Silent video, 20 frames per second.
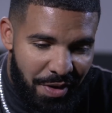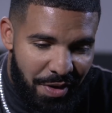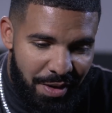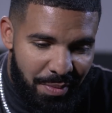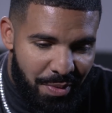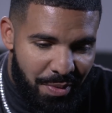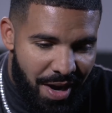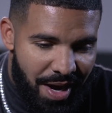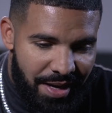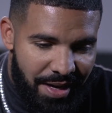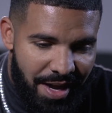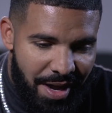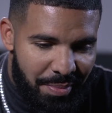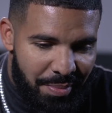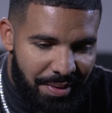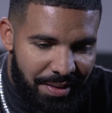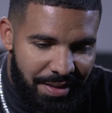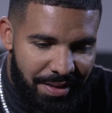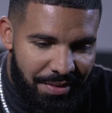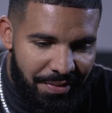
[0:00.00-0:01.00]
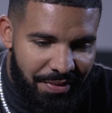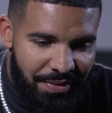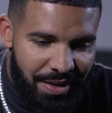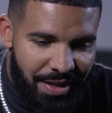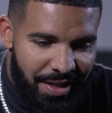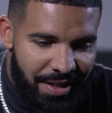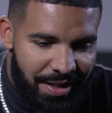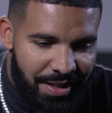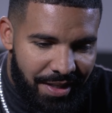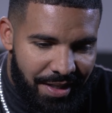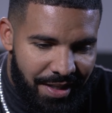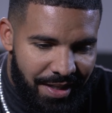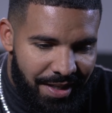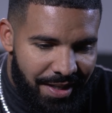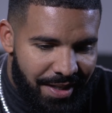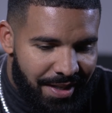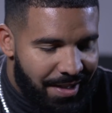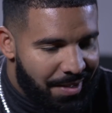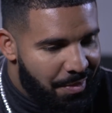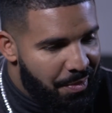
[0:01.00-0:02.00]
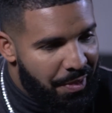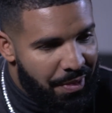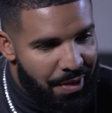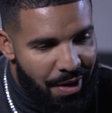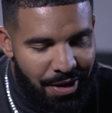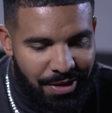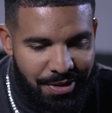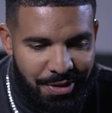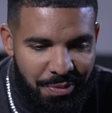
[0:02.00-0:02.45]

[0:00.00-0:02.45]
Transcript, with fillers: It appeared as though karma had caught up with him